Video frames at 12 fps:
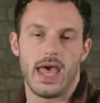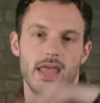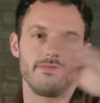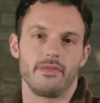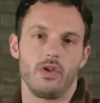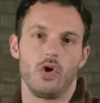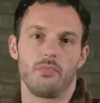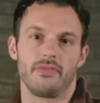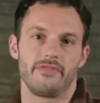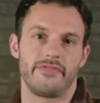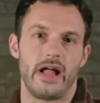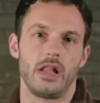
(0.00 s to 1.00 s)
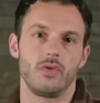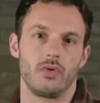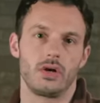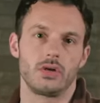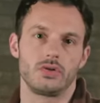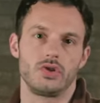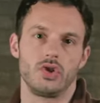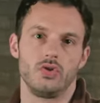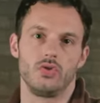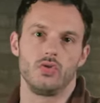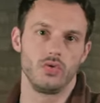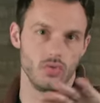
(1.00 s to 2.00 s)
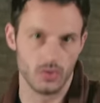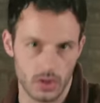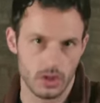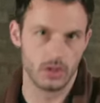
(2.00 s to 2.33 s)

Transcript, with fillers: envelope follower to